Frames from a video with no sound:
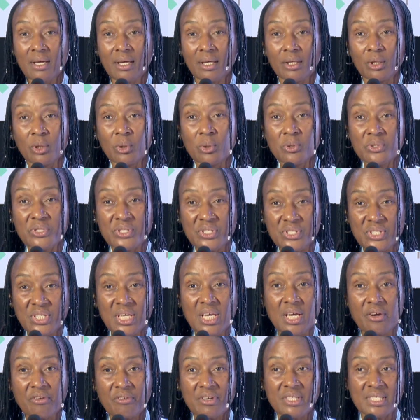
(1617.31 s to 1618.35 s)
You will see
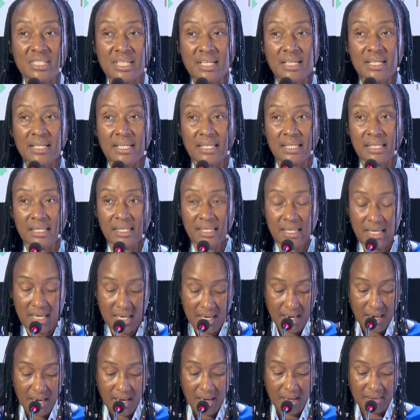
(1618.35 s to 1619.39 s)
increasingly
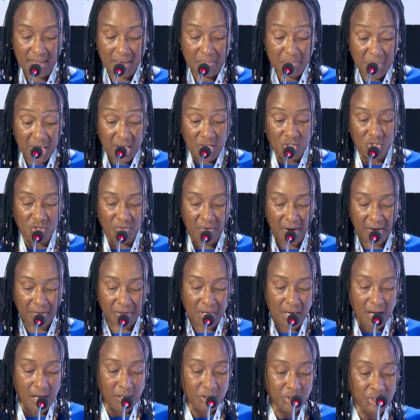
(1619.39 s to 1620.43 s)
the Minister of
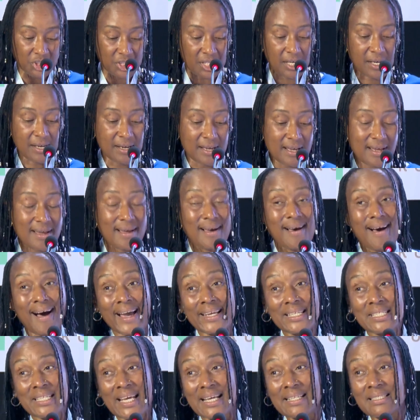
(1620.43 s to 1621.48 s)
Agriculture
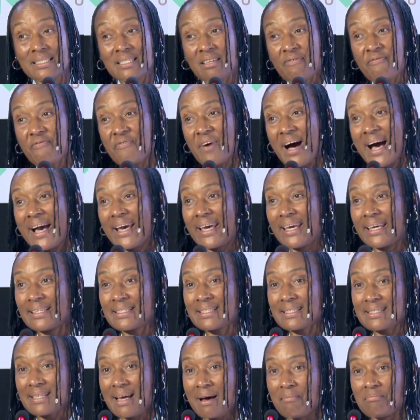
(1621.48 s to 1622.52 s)
identifying
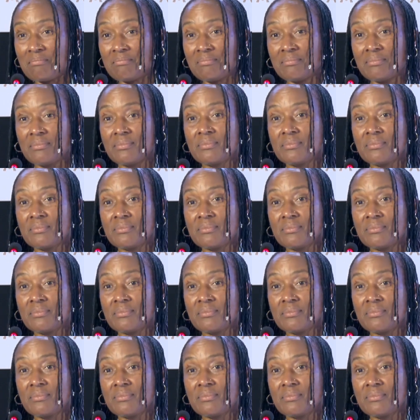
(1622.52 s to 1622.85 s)
some